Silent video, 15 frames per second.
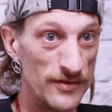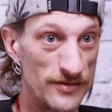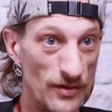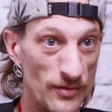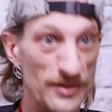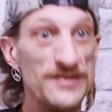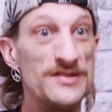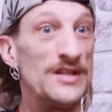
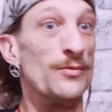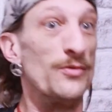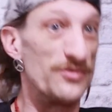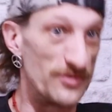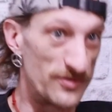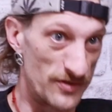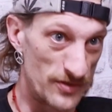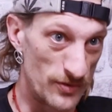So initially it was
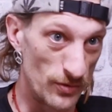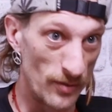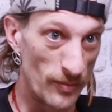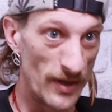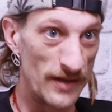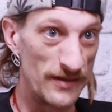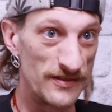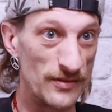just the soil
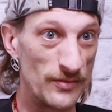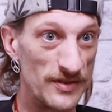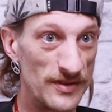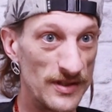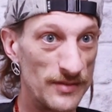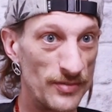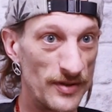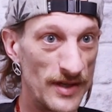blends that we
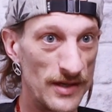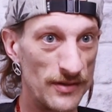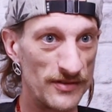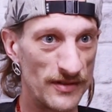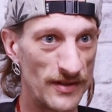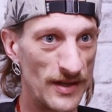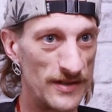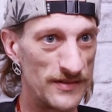did, but then it was
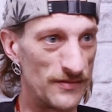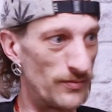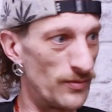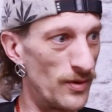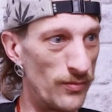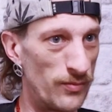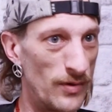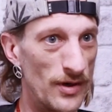a case of,
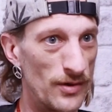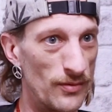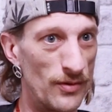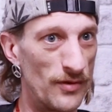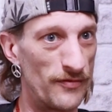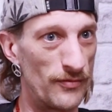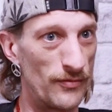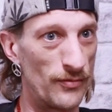well, why not
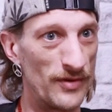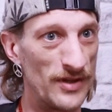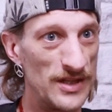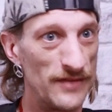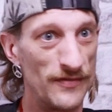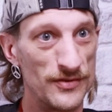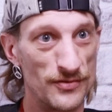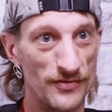offer all the
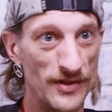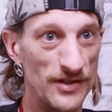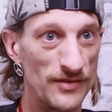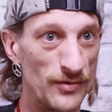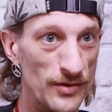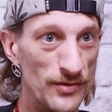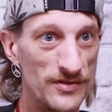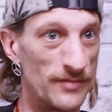individual
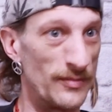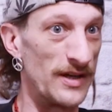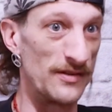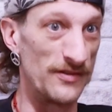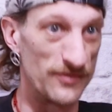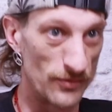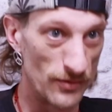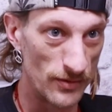things we use to make
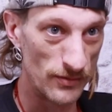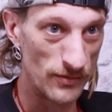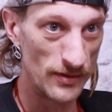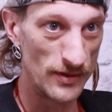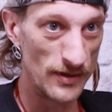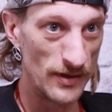the soil?